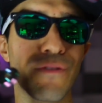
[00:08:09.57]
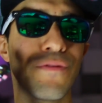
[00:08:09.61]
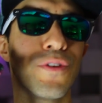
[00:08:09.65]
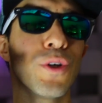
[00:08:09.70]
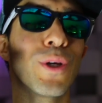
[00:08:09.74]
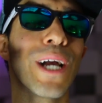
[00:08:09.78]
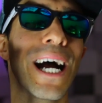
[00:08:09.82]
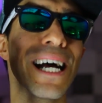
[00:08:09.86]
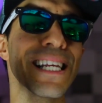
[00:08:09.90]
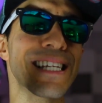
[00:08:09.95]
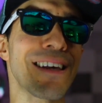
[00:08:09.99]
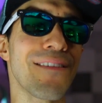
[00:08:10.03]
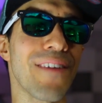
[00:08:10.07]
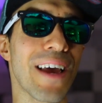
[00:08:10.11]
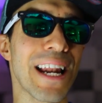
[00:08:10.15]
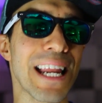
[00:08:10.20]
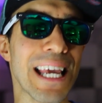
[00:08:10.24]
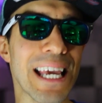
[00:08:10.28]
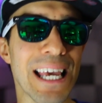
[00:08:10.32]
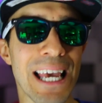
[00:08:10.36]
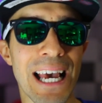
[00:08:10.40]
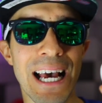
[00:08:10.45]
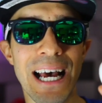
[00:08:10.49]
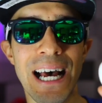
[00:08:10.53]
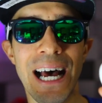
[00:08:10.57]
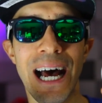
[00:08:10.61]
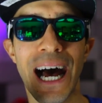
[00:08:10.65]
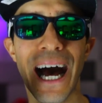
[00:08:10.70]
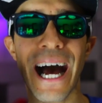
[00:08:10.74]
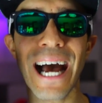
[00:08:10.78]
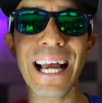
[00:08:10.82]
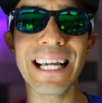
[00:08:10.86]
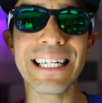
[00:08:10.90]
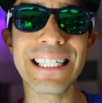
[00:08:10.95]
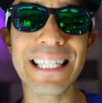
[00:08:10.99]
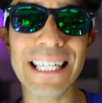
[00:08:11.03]
If you guys have any
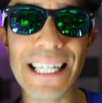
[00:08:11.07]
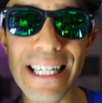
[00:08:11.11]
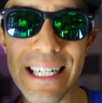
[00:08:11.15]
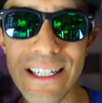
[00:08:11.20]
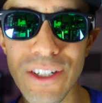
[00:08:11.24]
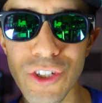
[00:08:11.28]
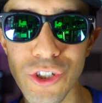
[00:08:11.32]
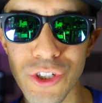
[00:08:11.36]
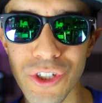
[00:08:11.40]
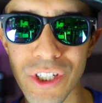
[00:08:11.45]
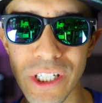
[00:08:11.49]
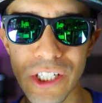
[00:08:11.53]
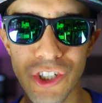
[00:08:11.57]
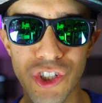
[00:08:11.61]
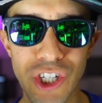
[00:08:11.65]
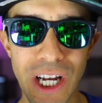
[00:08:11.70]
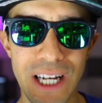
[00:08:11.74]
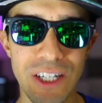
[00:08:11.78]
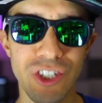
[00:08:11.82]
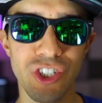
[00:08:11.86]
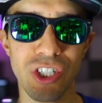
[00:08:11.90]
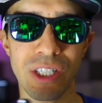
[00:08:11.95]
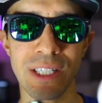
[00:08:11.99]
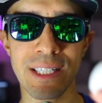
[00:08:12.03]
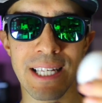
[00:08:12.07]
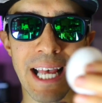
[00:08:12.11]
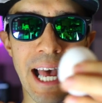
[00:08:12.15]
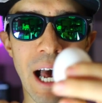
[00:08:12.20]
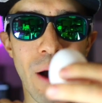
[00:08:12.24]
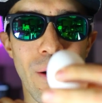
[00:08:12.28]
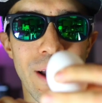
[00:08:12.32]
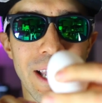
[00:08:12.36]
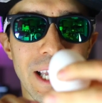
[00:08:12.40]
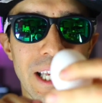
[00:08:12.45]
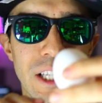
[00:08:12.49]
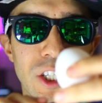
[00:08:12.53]
ideas or suggestions
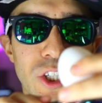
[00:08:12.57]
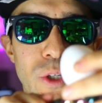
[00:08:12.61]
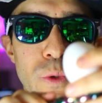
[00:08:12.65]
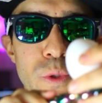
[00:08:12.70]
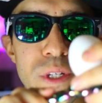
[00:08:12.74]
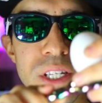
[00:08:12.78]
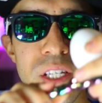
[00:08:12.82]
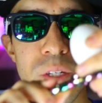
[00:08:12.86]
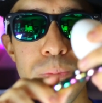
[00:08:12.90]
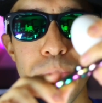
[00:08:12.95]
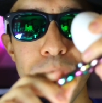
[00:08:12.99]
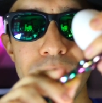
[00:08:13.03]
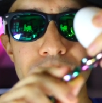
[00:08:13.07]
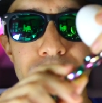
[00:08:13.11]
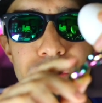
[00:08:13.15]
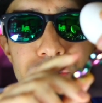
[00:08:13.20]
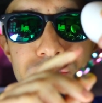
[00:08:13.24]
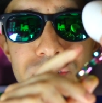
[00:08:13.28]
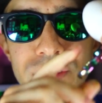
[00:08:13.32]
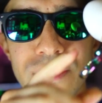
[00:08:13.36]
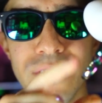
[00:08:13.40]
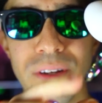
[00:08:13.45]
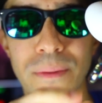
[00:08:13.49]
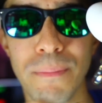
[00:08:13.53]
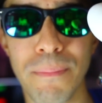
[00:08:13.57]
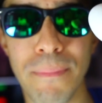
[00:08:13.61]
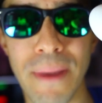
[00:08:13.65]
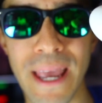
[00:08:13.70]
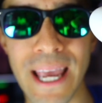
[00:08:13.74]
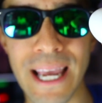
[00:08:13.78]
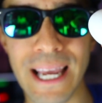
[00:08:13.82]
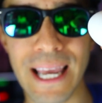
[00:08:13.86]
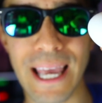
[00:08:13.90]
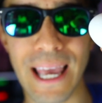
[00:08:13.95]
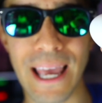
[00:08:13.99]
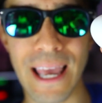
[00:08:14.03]
how I can use spinners to
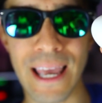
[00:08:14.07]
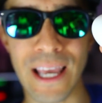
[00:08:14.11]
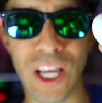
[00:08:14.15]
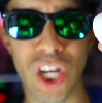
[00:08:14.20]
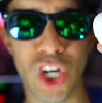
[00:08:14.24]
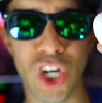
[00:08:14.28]
make a